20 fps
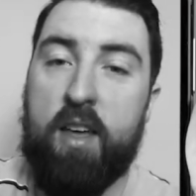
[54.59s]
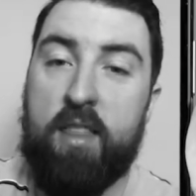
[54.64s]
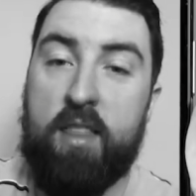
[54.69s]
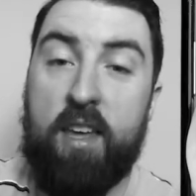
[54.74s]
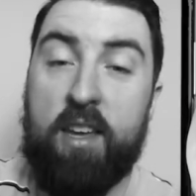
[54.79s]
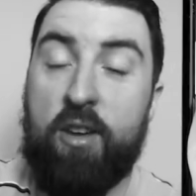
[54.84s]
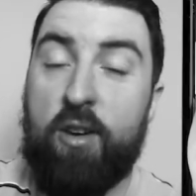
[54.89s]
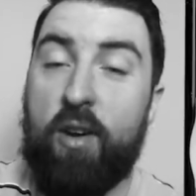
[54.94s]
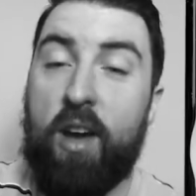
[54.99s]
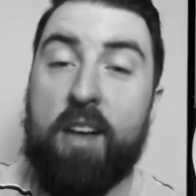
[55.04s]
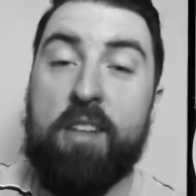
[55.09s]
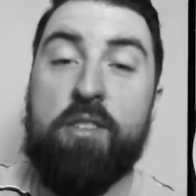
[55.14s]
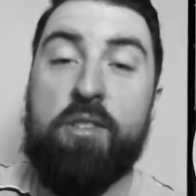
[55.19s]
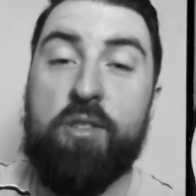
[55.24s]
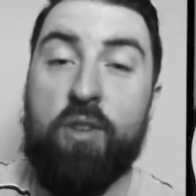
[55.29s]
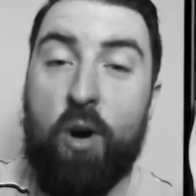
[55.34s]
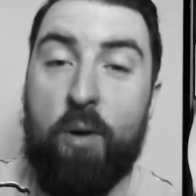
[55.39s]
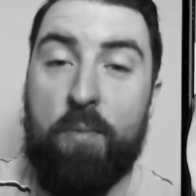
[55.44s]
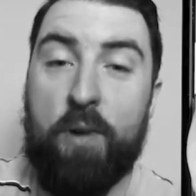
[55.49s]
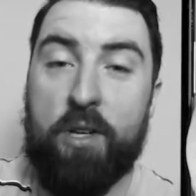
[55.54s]
Thank you guys
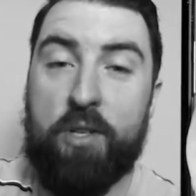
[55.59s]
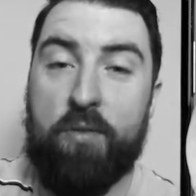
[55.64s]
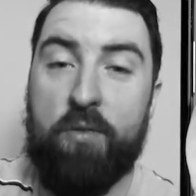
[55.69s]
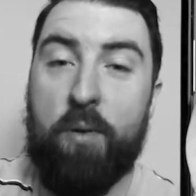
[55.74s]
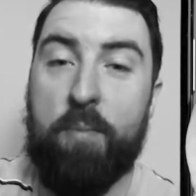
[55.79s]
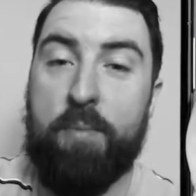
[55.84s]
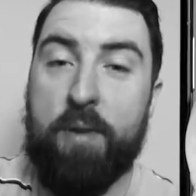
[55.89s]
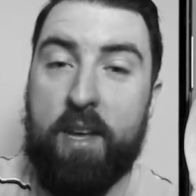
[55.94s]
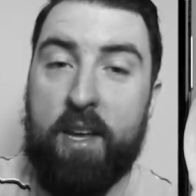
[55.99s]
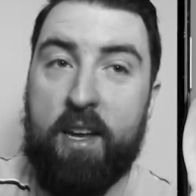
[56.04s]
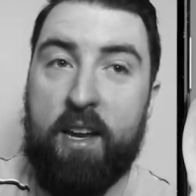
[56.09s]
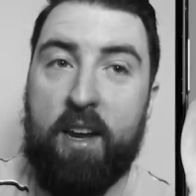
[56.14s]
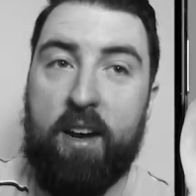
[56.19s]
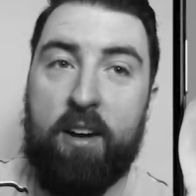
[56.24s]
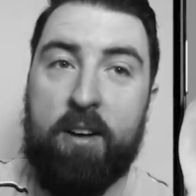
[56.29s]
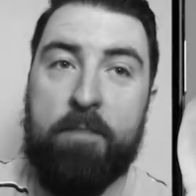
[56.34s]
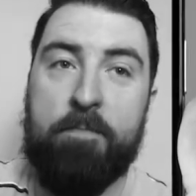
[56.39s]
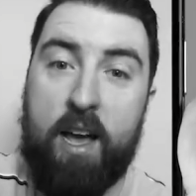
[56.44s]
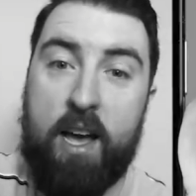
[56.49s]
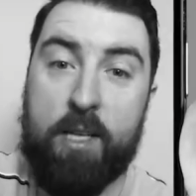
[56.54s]
so much for being
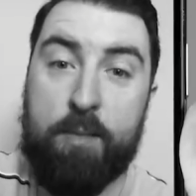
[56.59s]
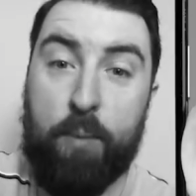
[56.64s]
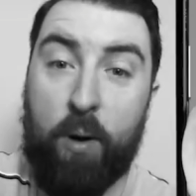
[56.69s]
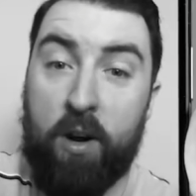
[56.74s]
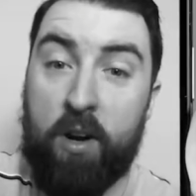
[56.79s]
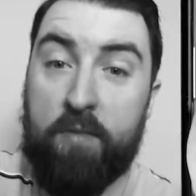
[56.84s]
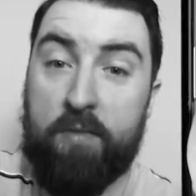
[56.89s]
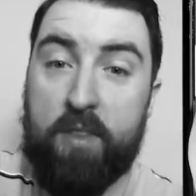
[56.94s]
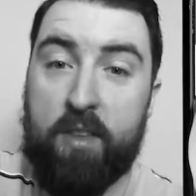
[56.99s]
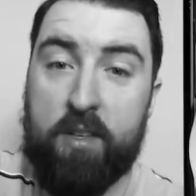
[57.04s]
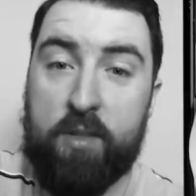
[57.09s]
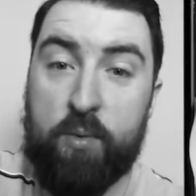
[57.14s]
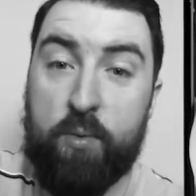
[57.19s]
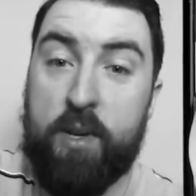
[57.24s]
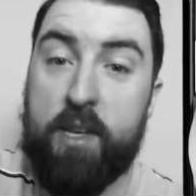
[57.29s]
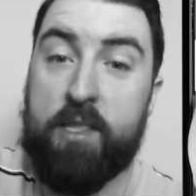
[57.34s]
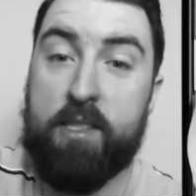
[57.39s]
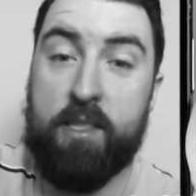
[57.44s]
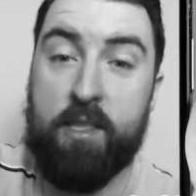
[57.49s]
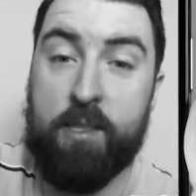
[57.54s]
here. As part of this
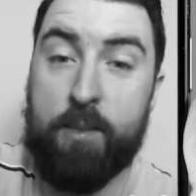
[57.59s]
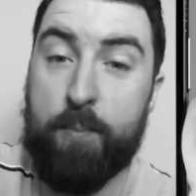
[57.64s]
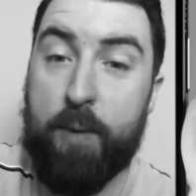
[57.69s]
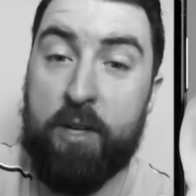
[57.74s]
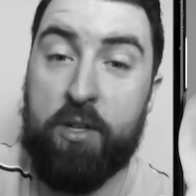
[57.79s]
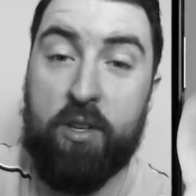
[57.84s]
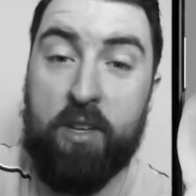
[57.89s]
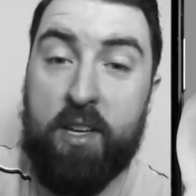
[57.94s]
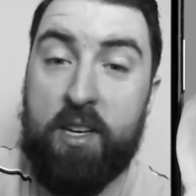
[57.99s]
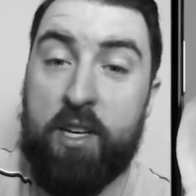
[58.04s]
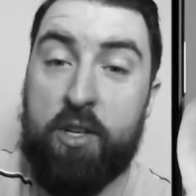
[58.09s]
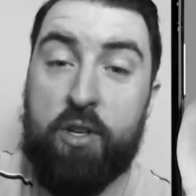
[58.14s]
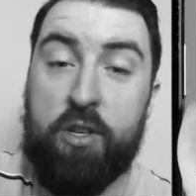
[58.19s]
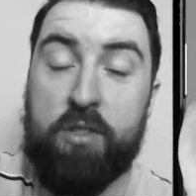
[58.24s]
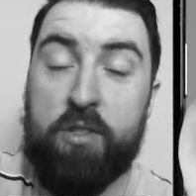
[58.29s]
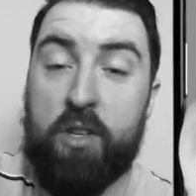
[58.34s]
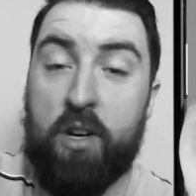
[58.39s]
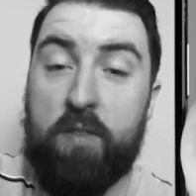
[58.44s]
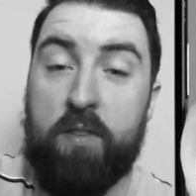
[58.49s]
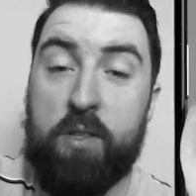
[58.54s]
week's special edition
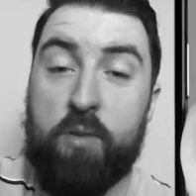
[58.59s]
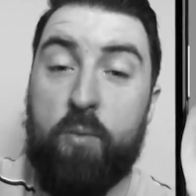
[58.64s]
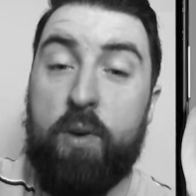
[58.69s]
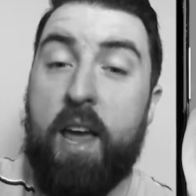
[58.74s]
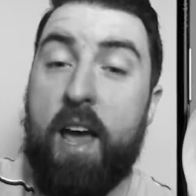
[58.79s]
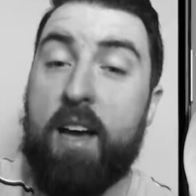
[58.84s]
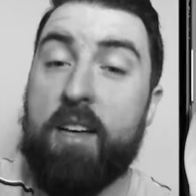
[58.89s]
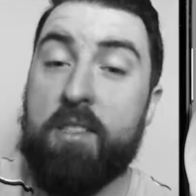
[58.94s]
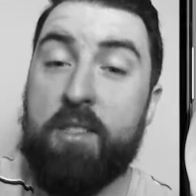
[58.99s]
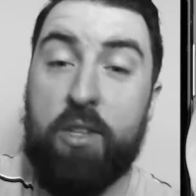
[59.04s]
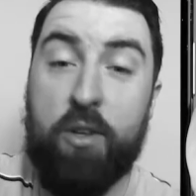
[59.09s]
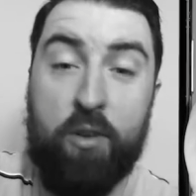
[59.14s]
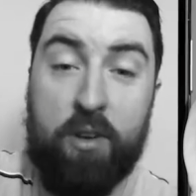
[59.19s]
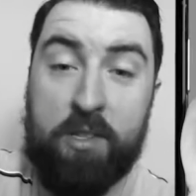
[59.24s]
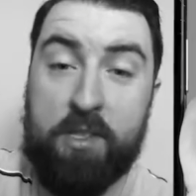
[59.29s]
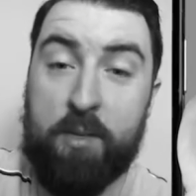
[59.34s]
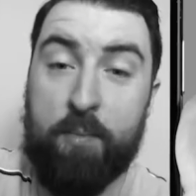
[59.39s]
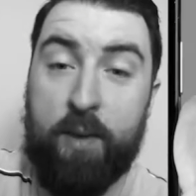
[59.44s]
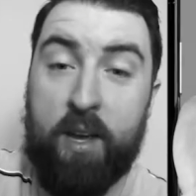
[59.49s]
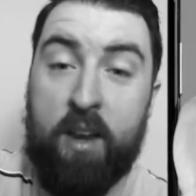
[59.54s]
service, we asked you
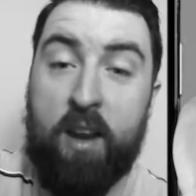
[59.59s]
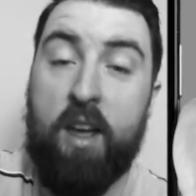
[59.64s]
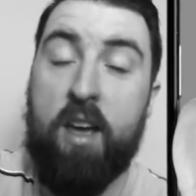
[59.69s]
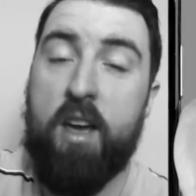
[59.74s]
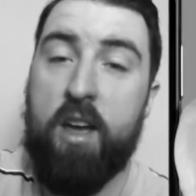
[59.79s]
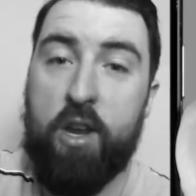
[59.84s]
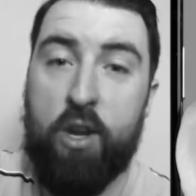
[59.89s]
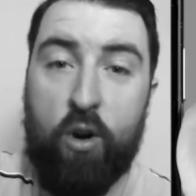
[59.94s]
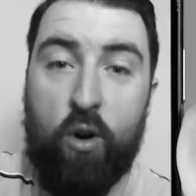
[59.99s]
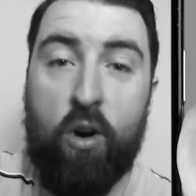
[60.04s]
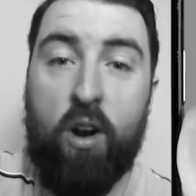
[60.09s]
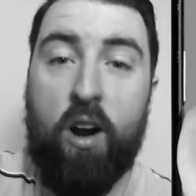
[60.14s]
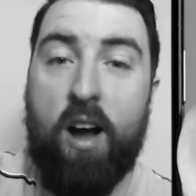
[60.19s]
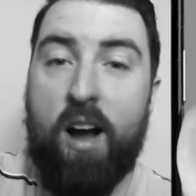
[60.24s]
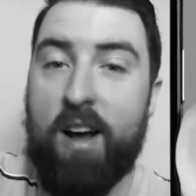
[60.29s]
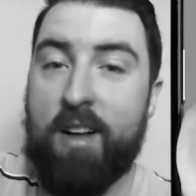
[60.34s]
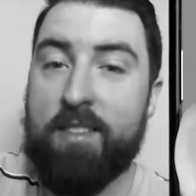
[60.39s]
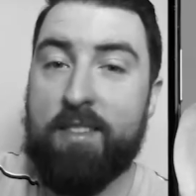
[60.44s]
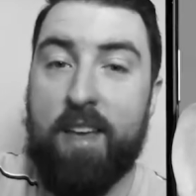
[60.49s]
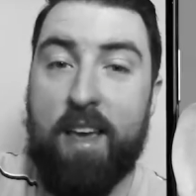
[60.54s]
to submit your
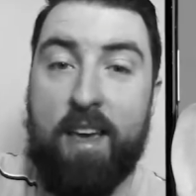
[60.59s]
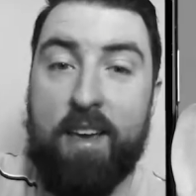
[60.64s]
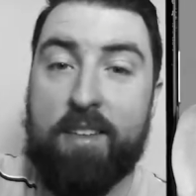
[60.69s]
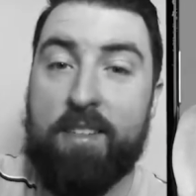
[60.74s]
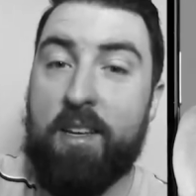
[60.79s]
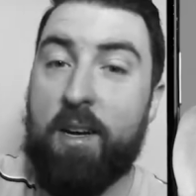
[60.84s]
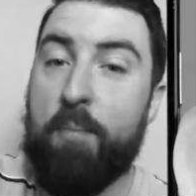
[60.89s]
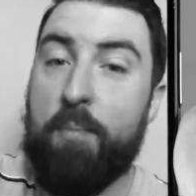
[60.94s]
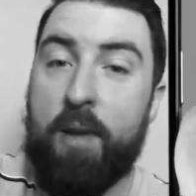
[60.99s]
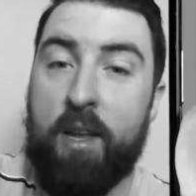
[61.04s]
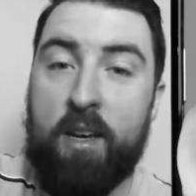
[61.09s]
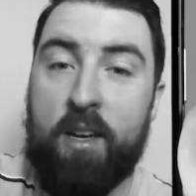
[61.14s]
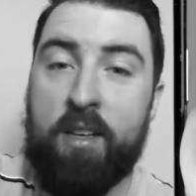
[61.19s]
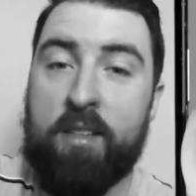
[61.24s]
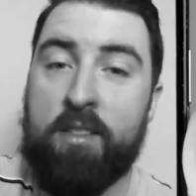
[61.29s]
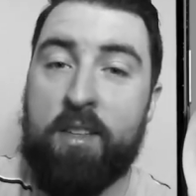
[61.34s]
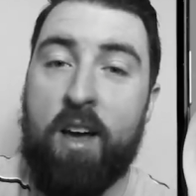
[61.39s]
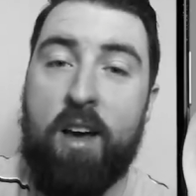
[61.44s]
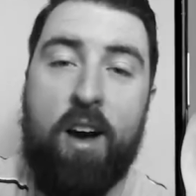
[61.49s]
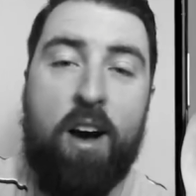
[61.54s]
hot takes and
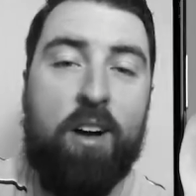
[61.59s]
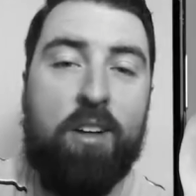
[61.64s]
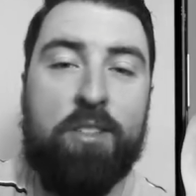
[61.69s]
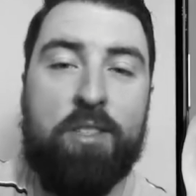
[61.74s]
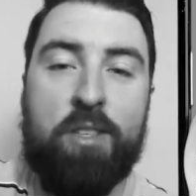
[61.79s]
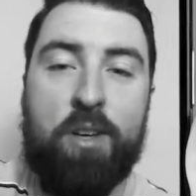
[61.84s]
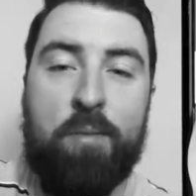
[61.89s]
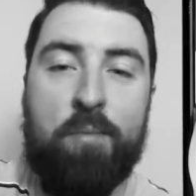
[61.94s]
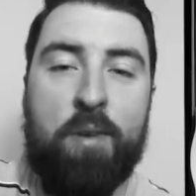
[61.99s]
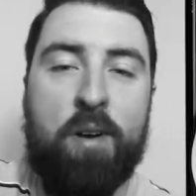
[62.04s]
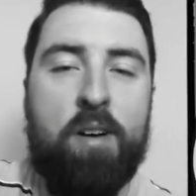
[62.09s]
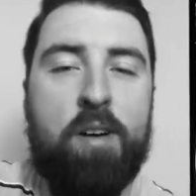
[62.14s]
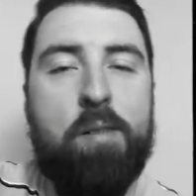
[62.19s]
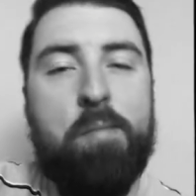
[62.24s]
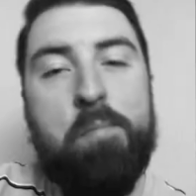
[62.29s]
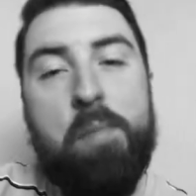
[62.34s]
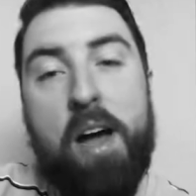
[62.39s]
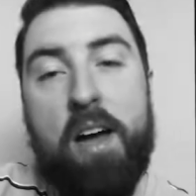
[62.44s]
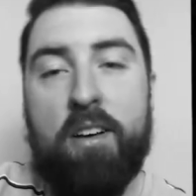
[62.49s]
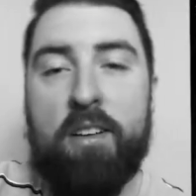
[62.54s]
opinions on some
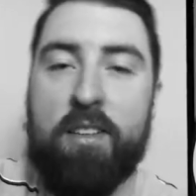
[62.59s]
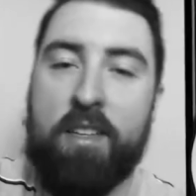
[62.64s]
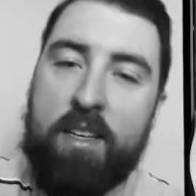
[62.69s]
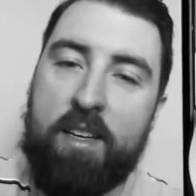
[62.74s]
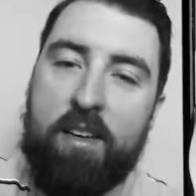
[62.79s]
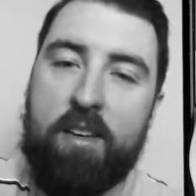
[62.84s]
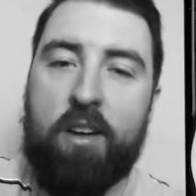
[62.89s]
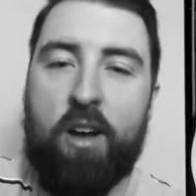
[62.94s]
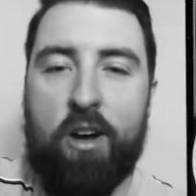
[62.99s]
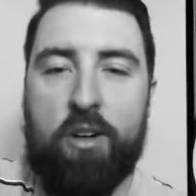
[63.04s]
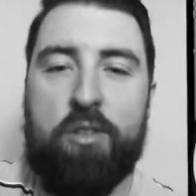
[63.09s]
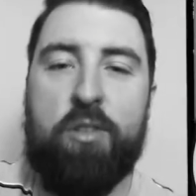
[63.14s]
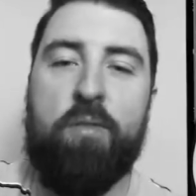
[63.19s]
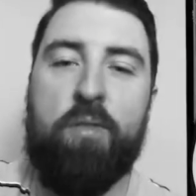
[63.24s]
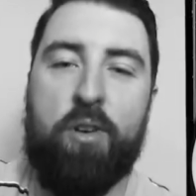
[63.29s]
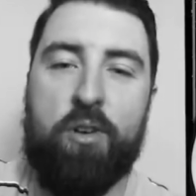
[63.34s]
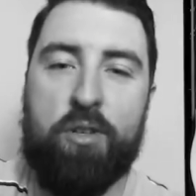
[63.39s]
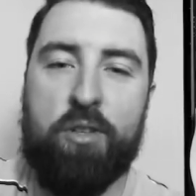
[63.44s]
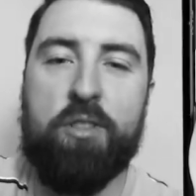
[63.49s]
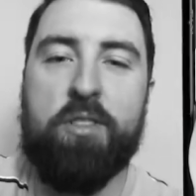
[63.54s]
mildly
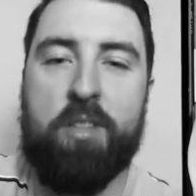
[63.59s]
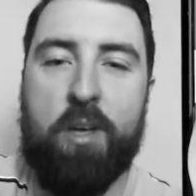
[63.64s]
controversial